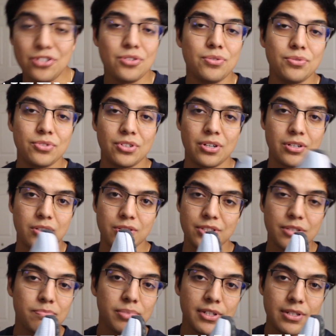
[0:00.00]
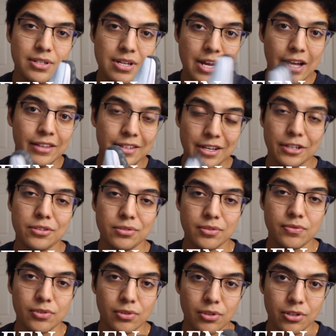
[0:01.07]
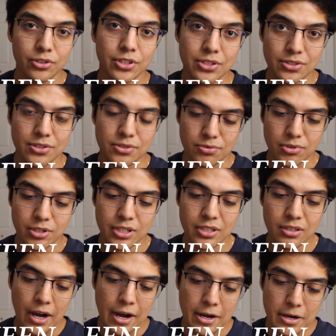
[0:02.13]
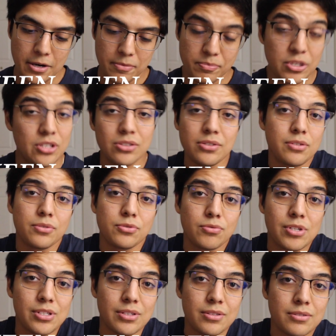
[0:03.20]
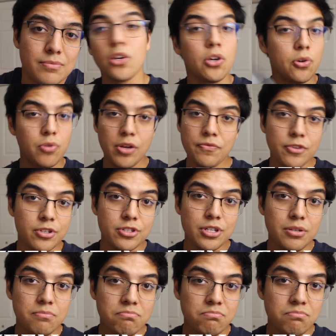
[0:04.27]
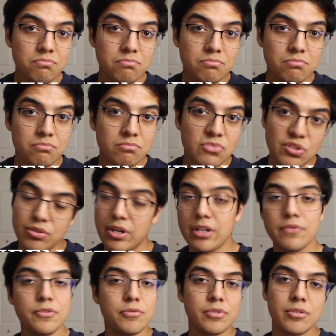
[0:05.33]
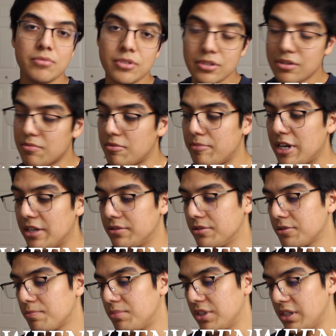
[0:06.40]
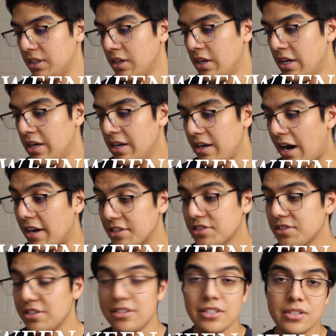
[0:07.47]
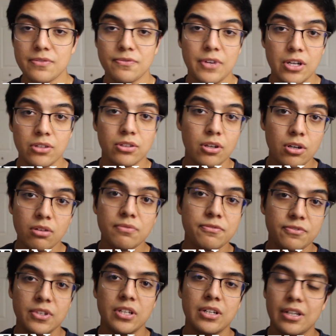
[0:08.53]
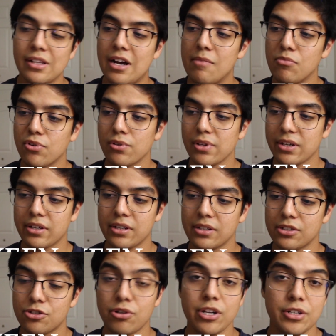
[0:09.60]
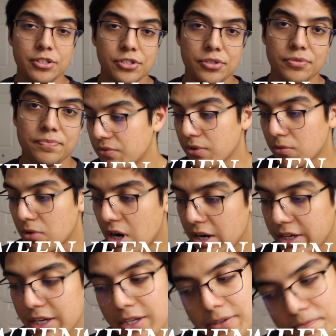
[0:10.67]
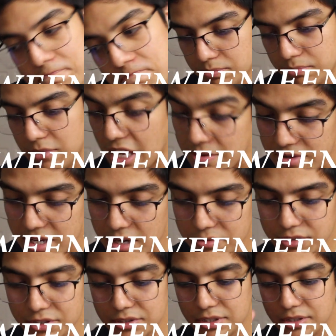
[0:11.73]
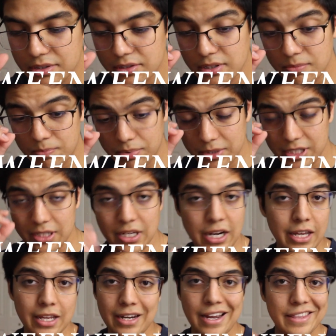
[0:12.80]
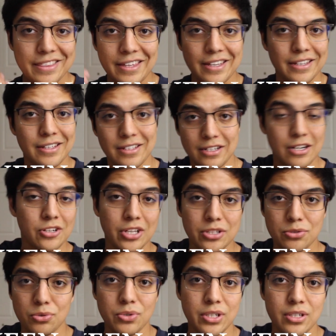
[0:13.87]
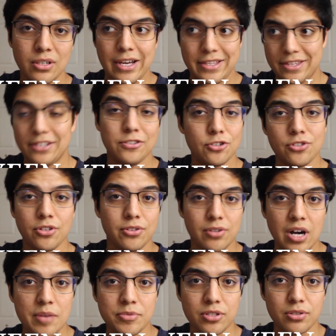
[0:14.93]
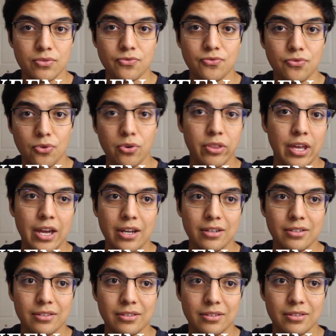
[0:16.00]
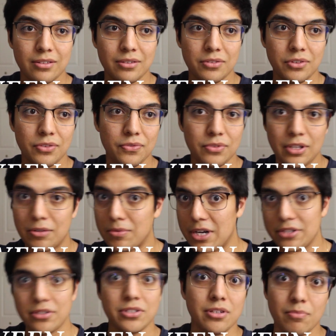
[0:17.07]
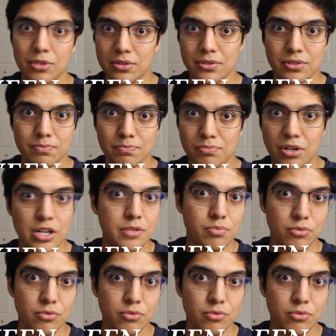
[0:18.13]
shoes are simply not that good for long distance running because of those reasons. Great for the gym, great if you wanna run a couple miles, but honestly, this felt on feet a lot more like a training shoe. For walking, maybe I would consider it, but again, I think, and I'll get to it, I think there's other options for that around the similar price